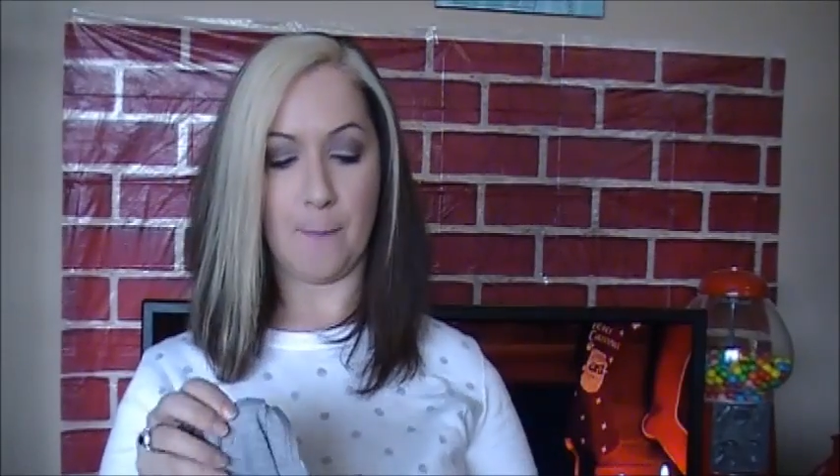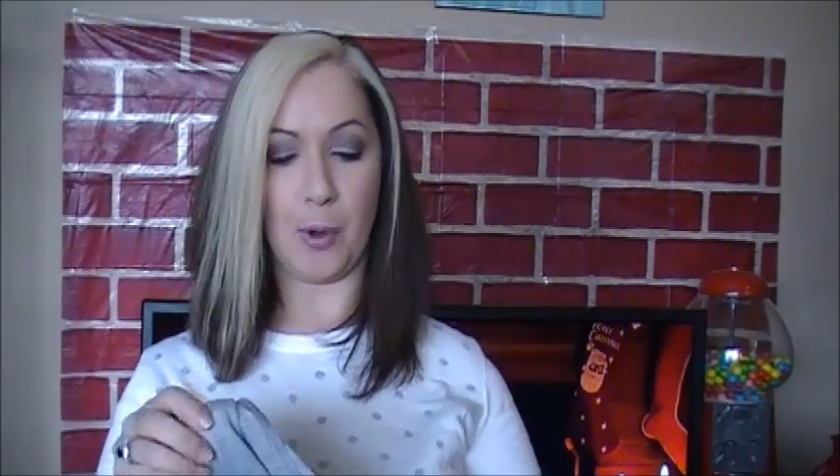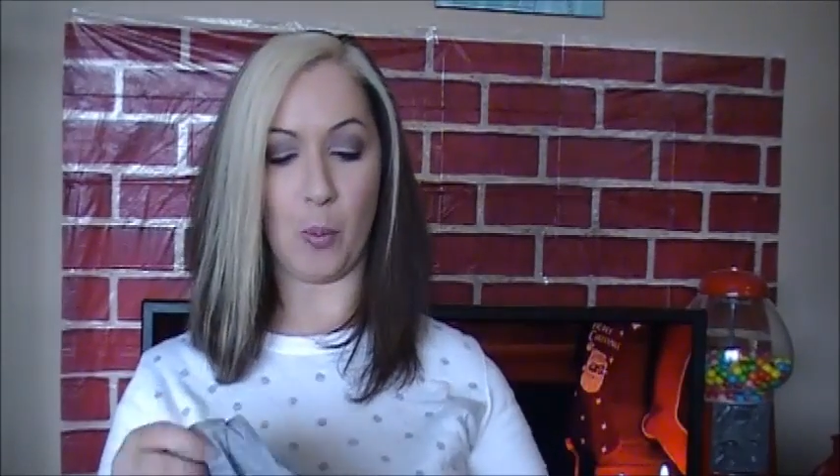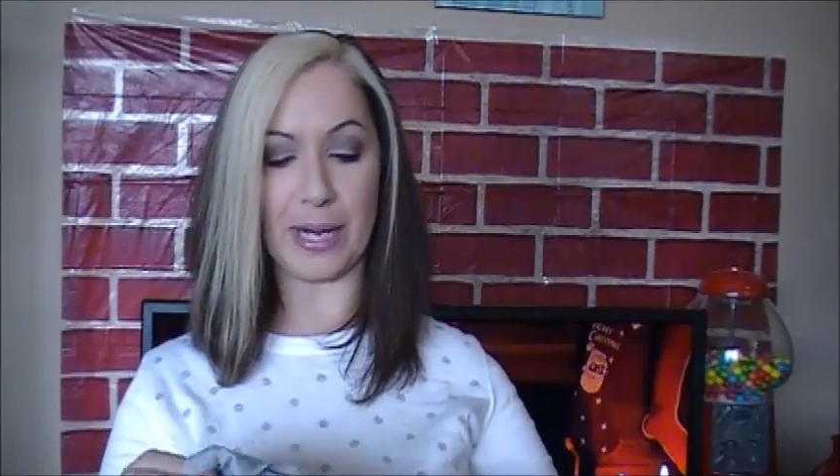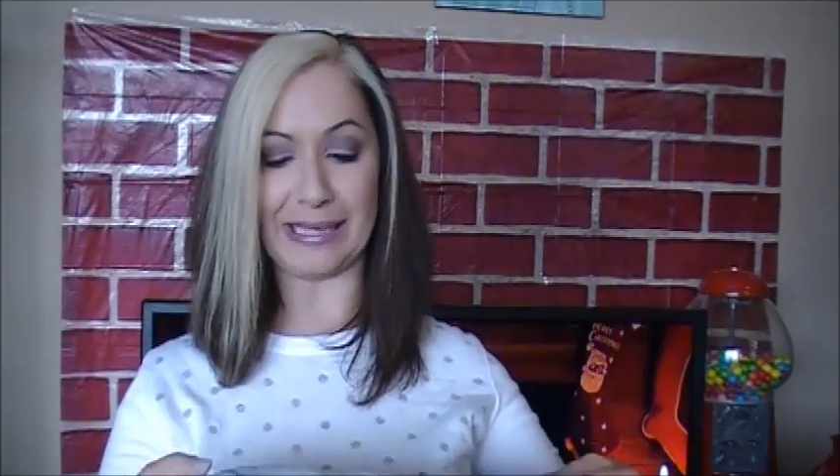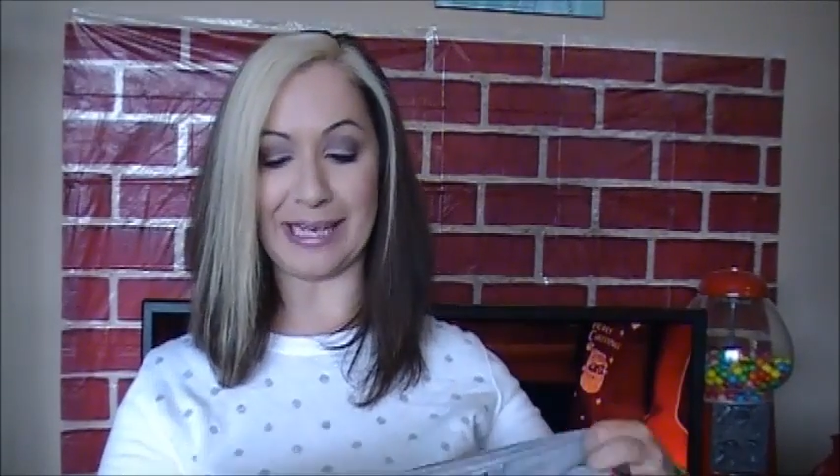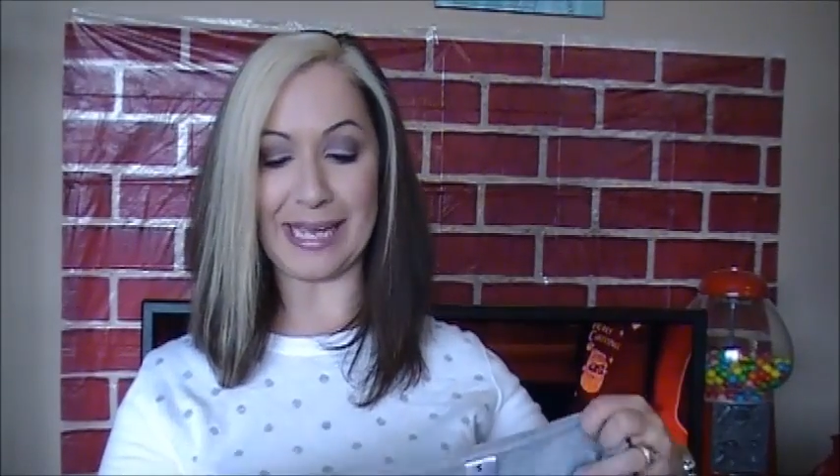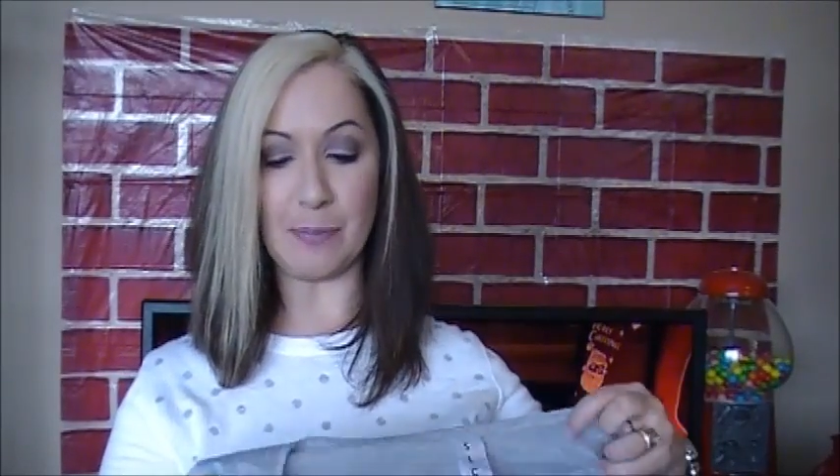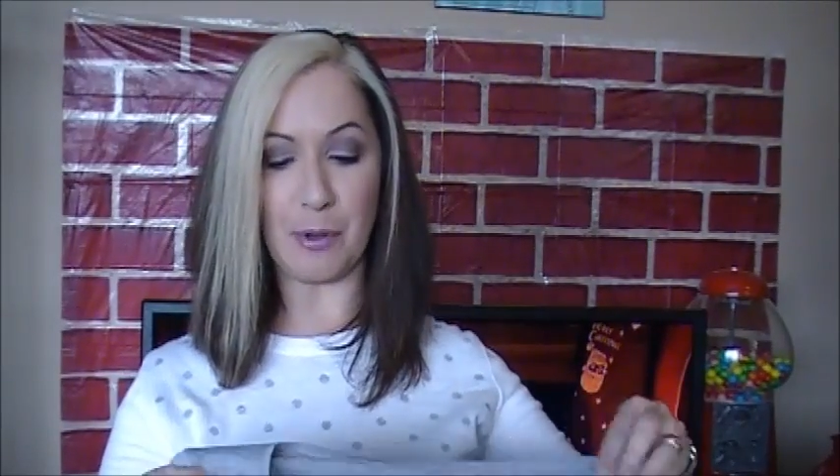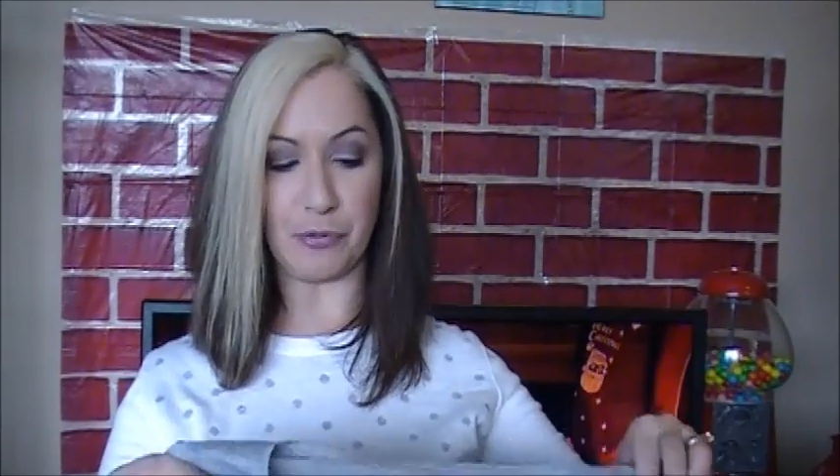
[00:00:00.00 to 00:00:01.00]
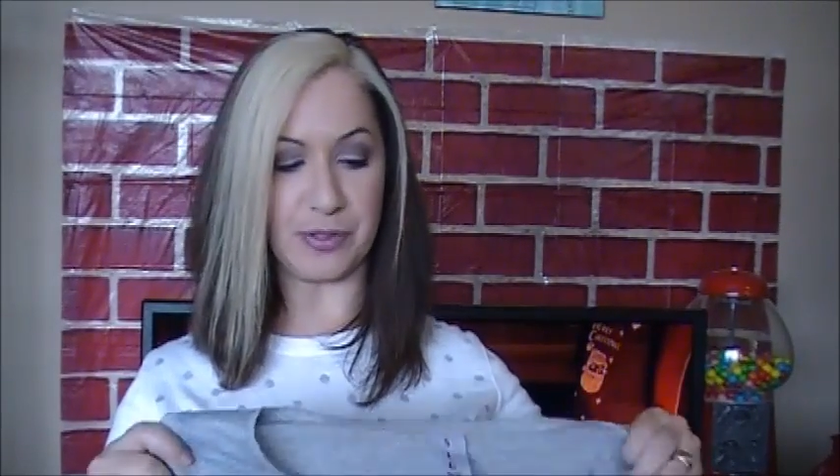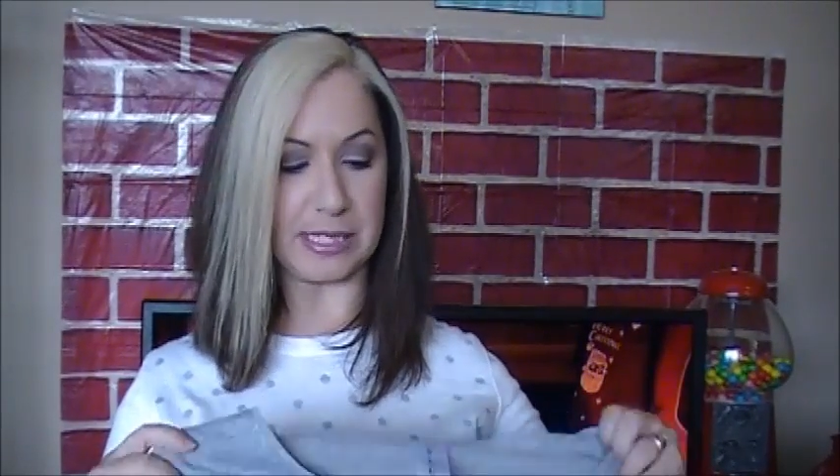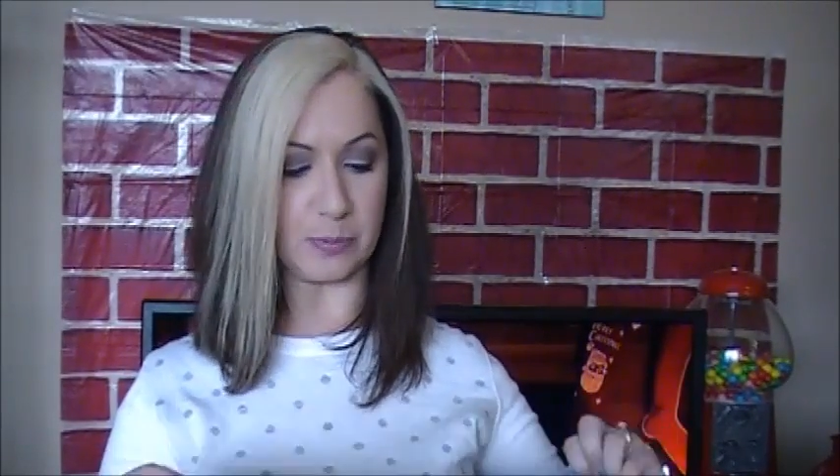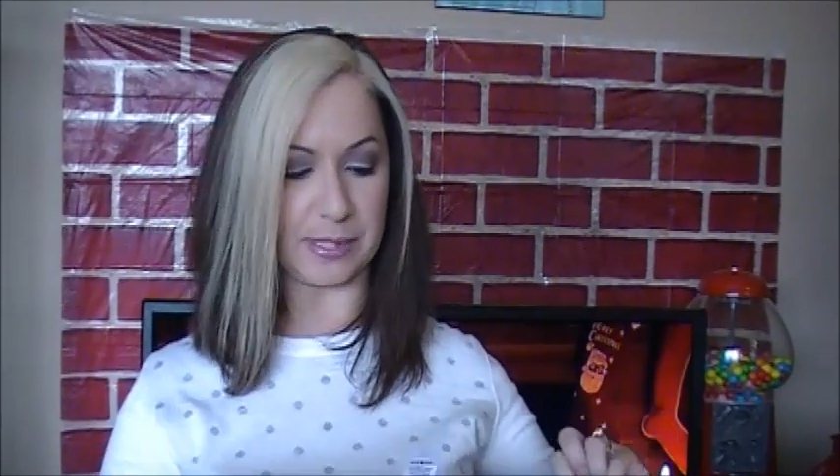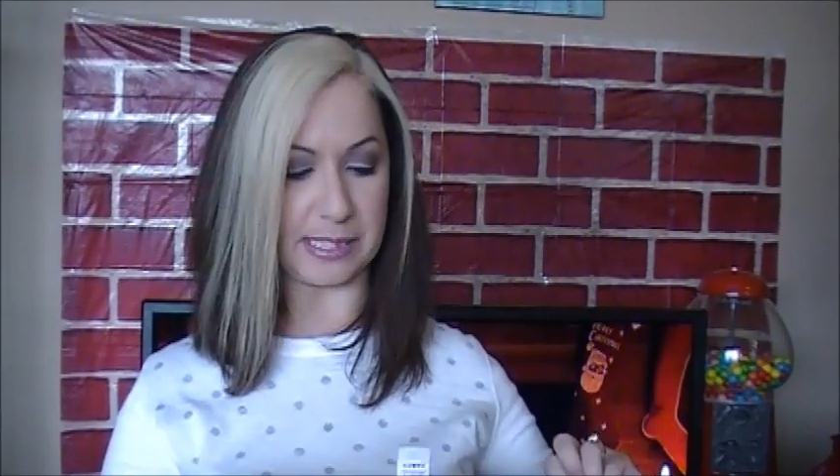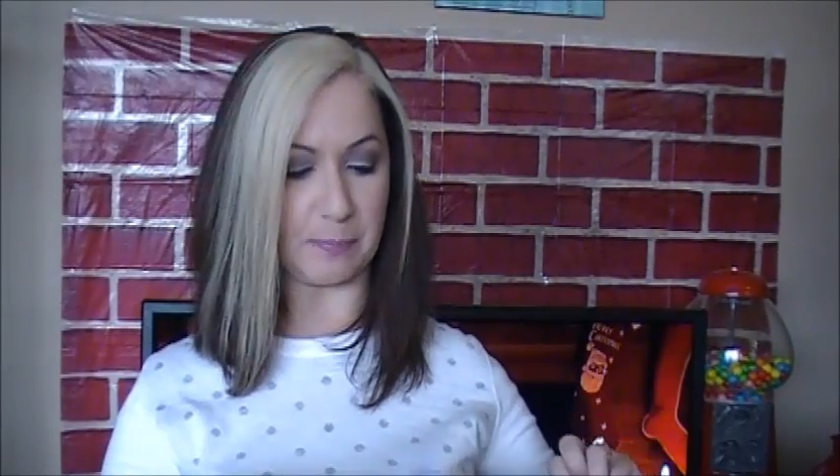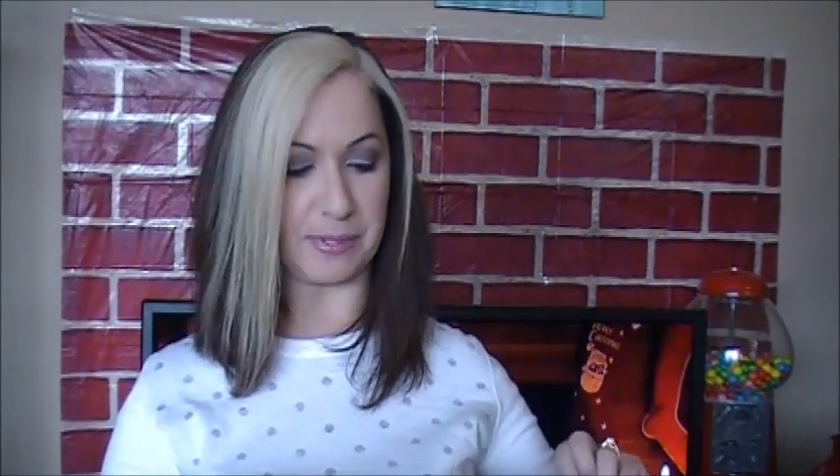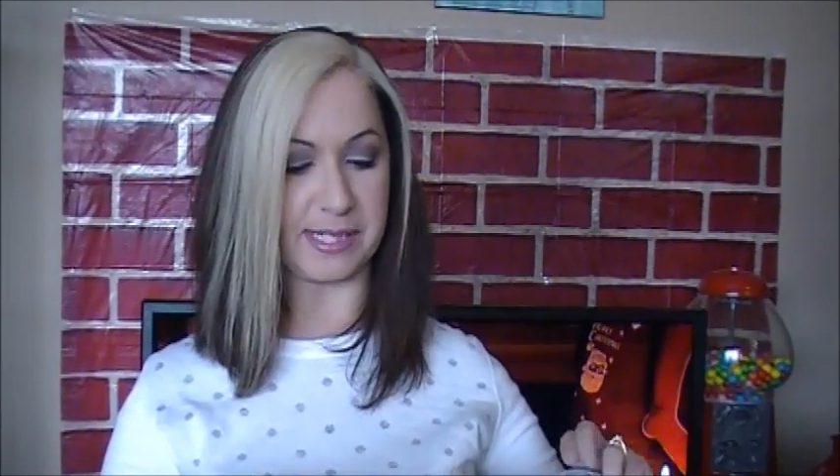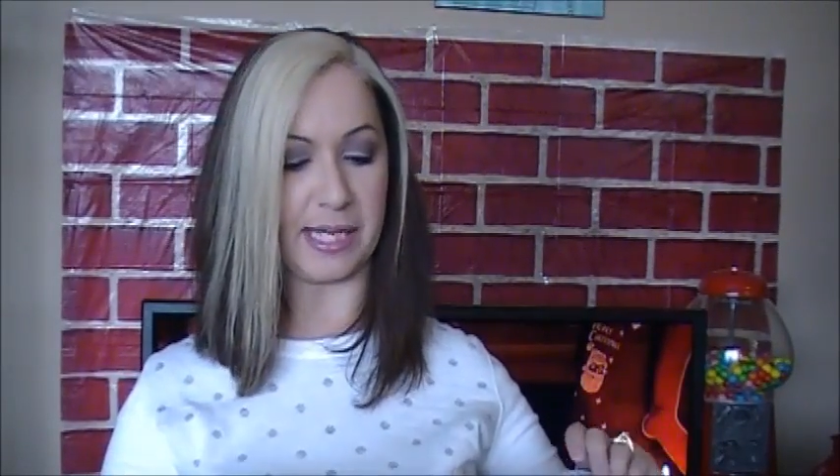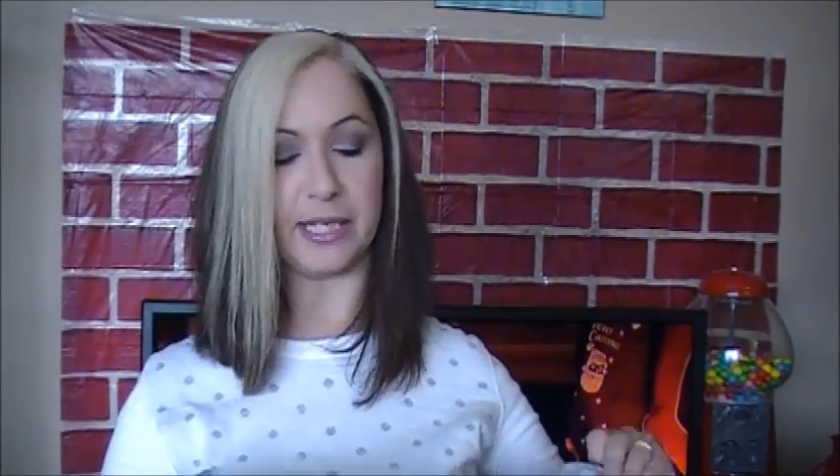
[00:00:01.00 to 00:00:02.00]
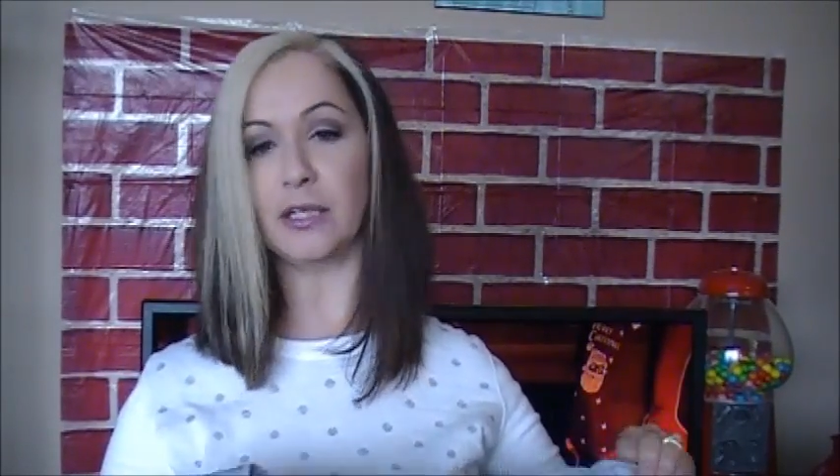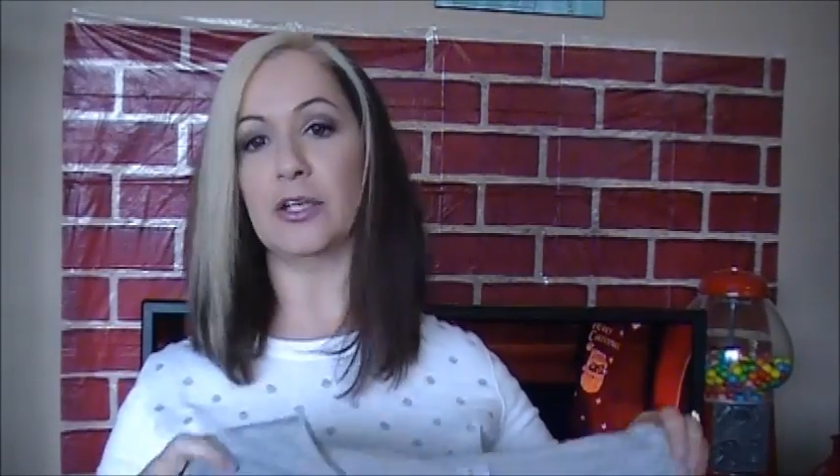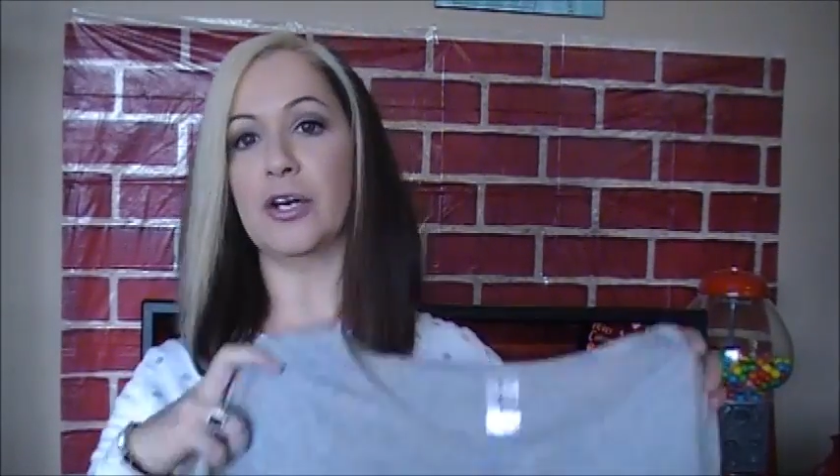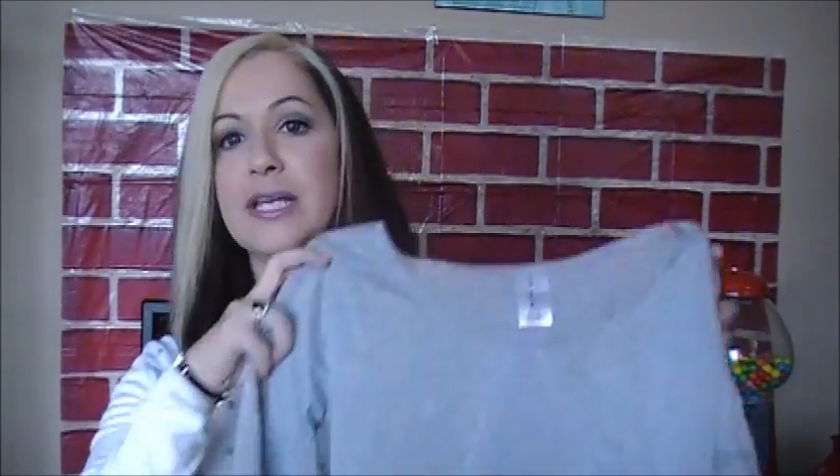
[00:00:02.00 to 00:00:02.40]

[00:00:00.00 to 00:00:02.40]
But what I like about these ones in particular